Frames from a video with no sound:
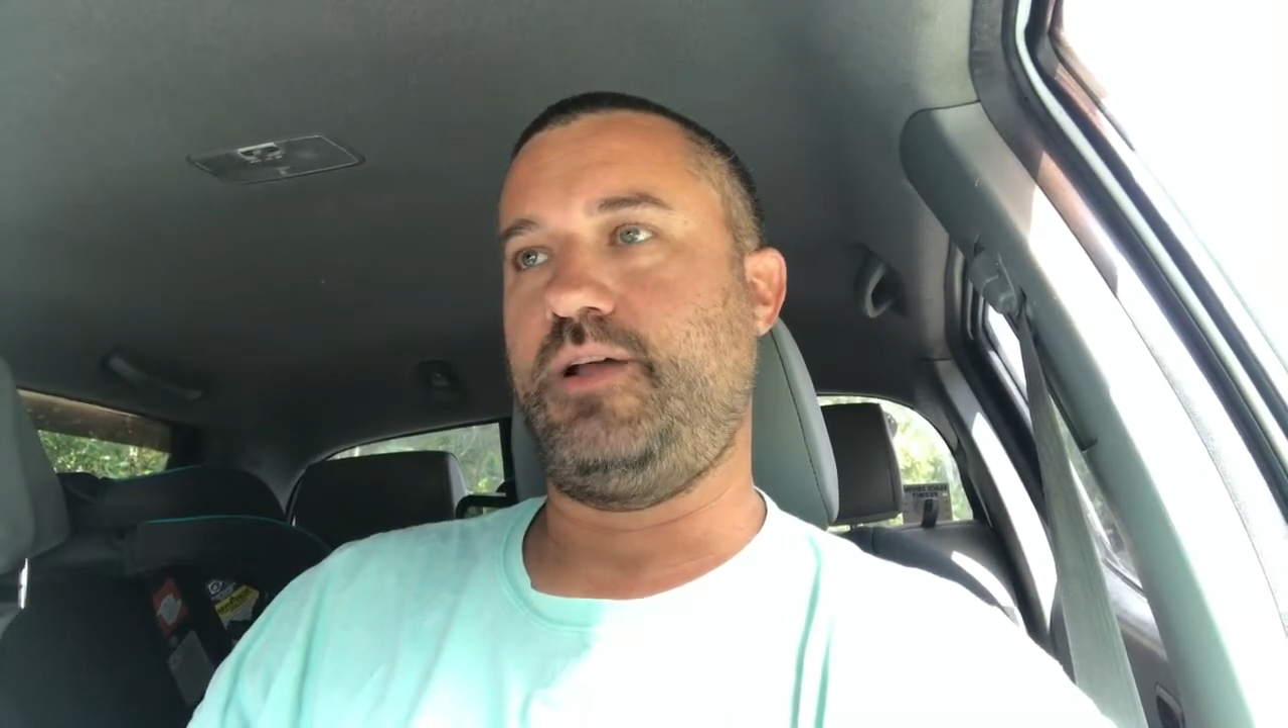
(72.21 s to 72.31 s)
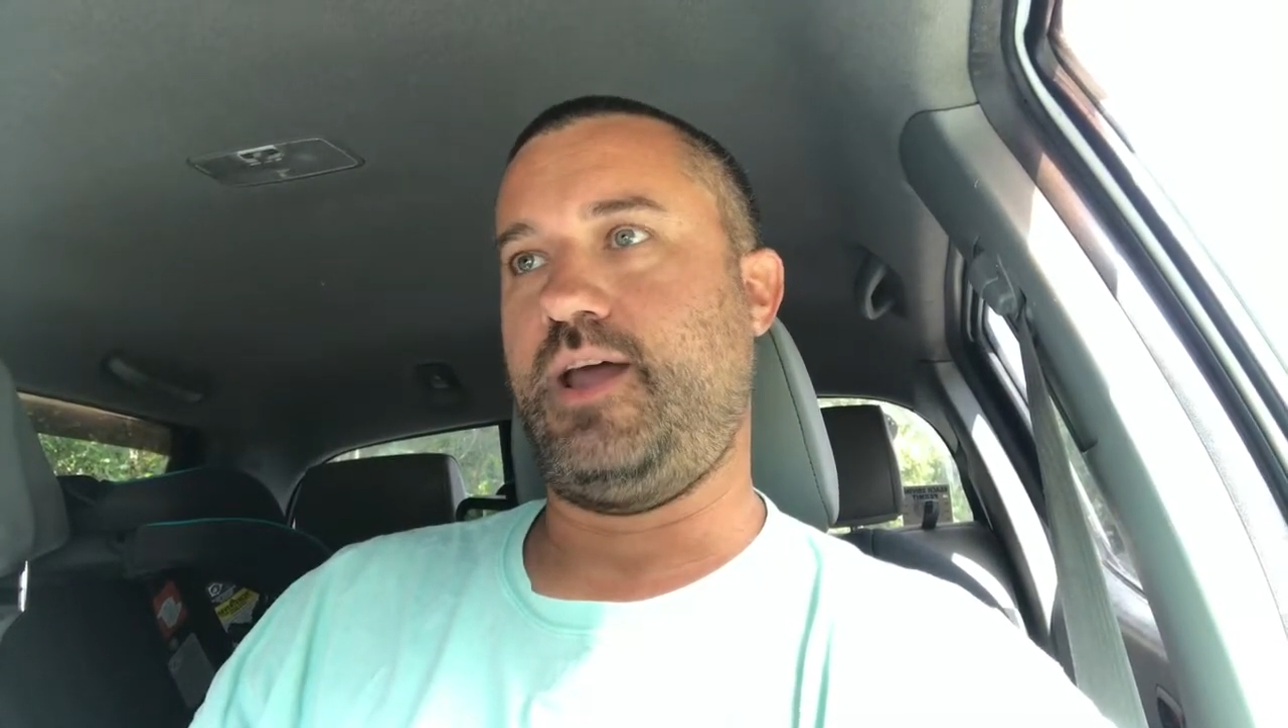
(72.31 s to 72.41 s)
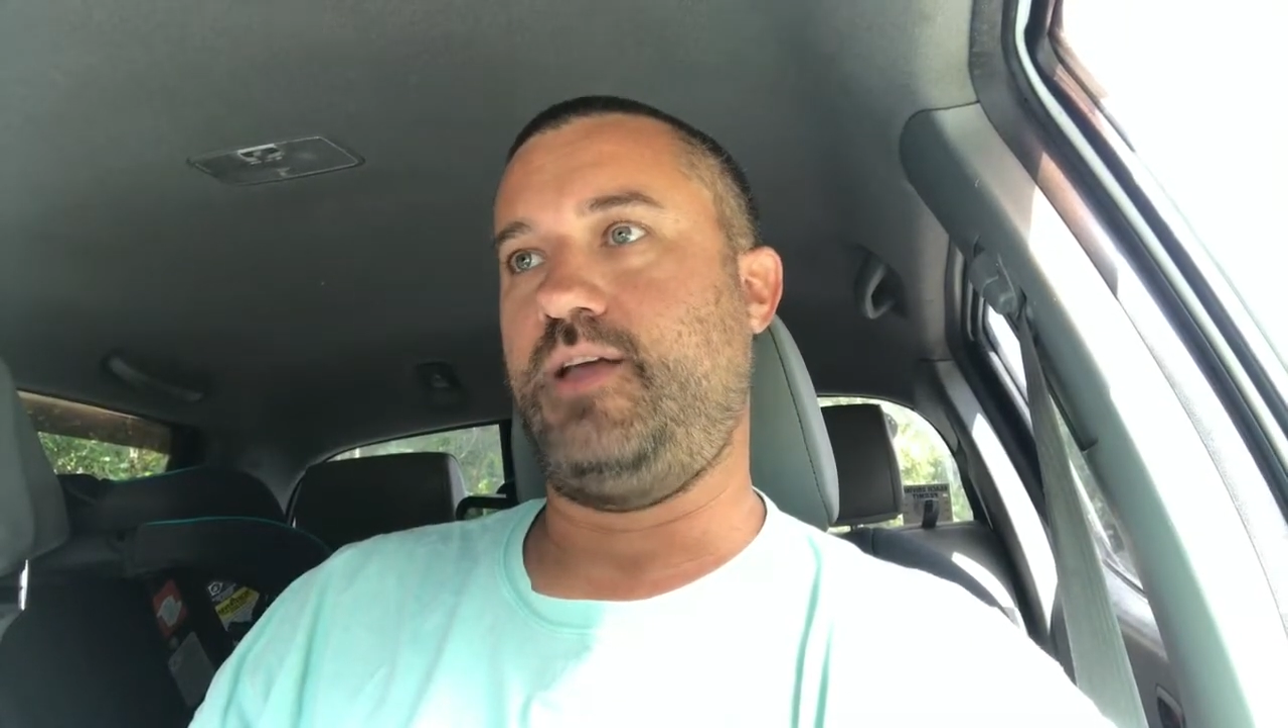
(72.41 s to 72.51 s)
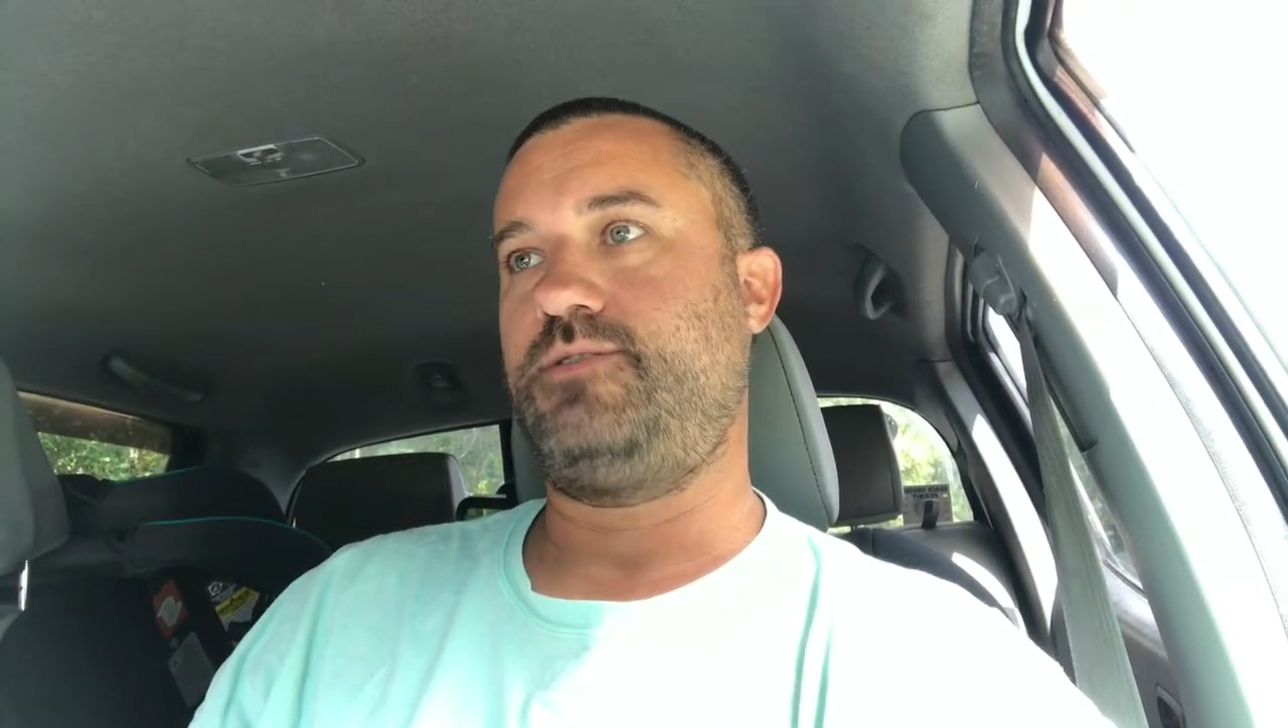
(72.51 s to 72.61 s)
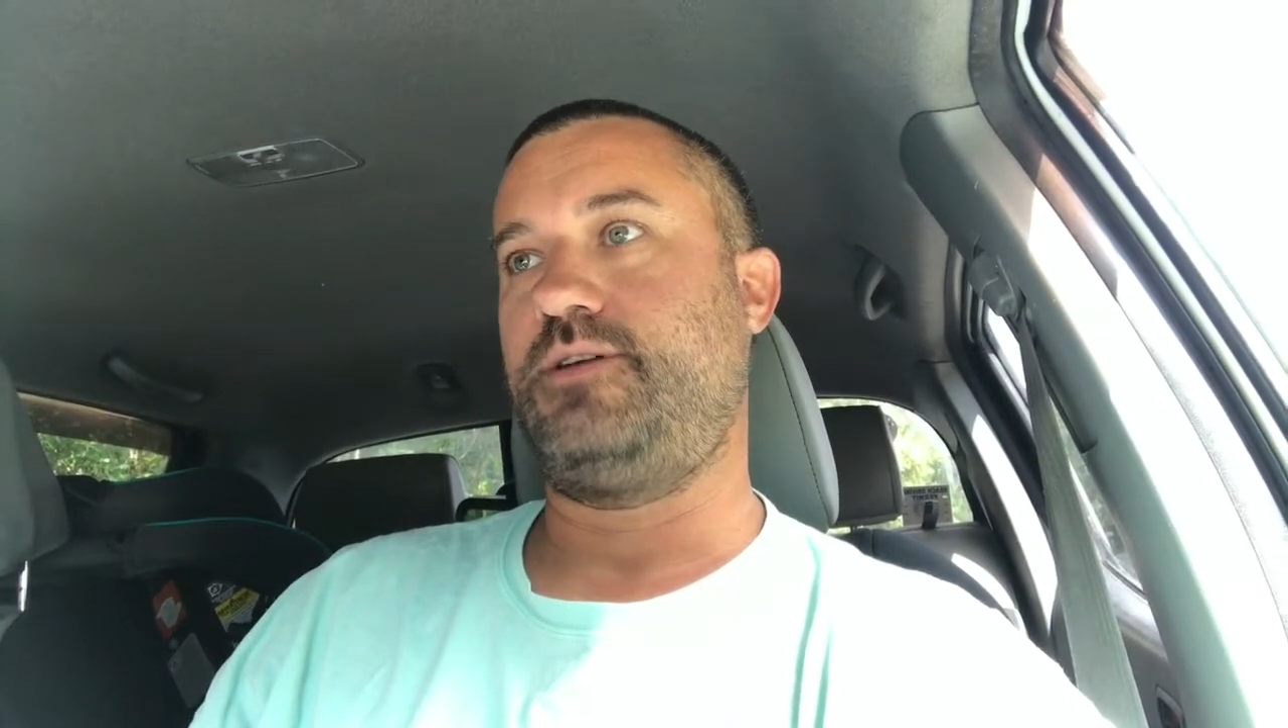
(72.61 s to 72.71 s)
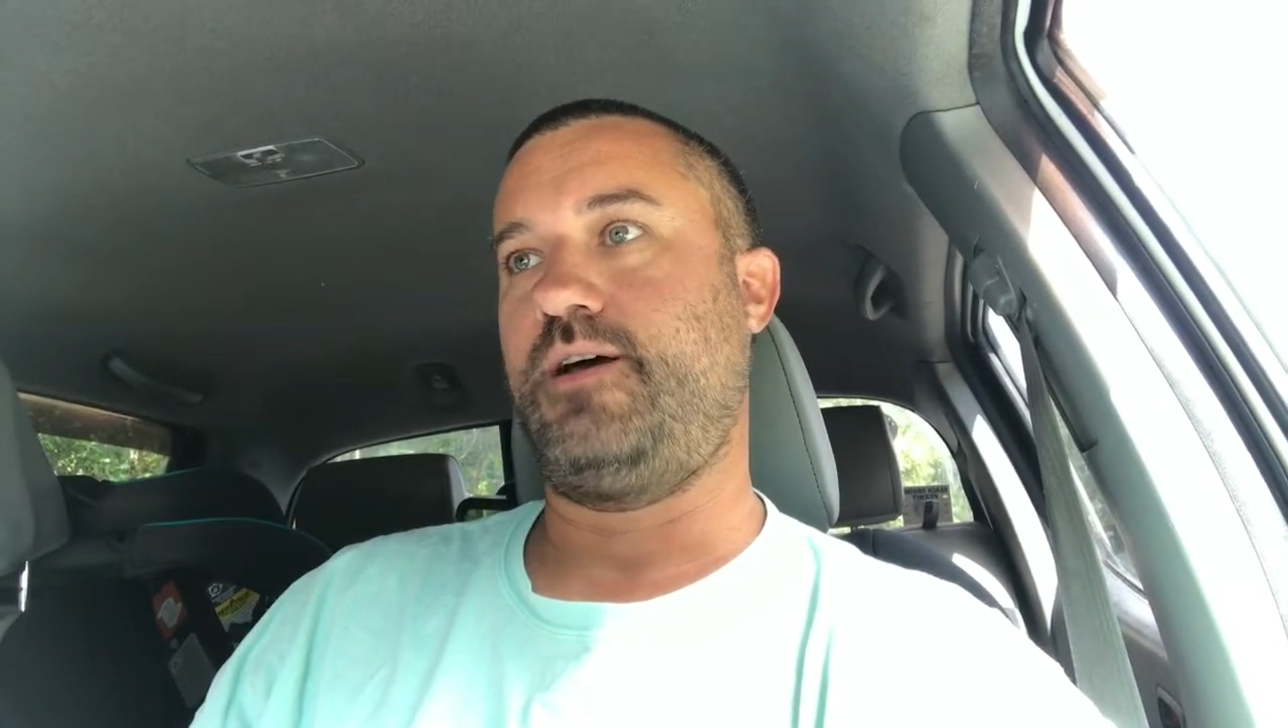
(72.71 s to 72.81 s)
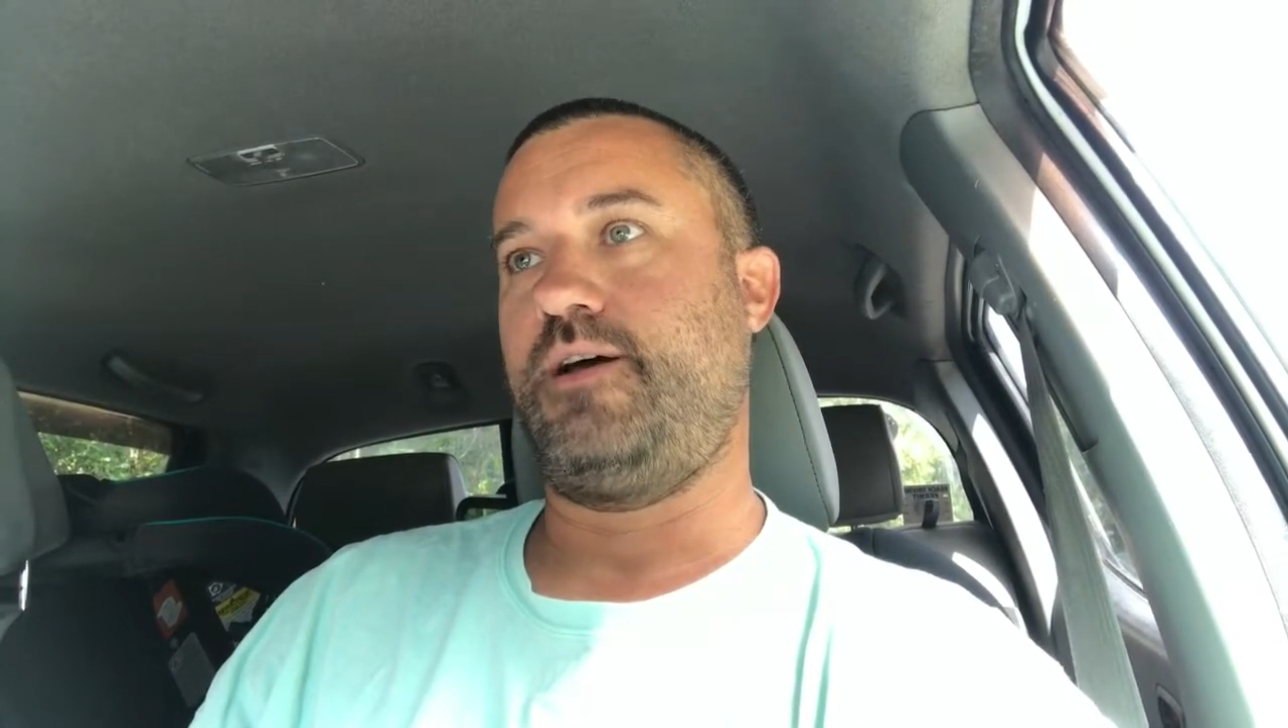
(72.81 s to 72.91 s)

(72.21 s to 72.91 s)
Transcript: plants.